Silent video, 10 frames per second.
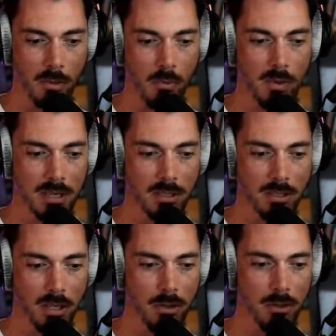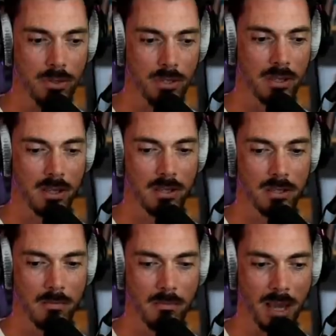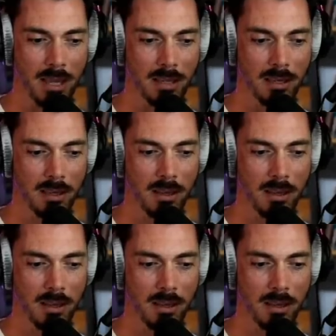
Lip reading: that we can use to make